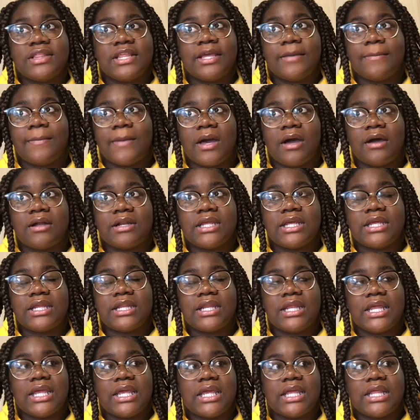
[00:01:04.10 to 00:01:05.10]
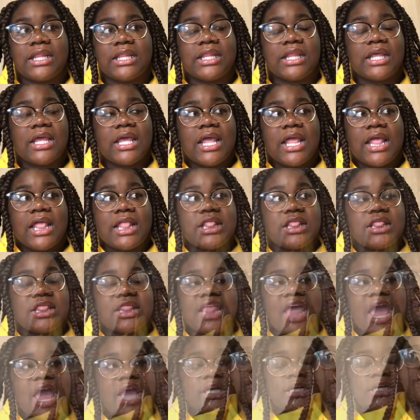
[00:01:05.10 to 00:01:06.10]
about it, and
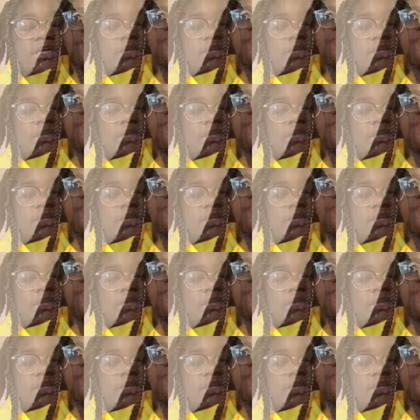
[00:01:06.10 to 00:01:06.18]
that if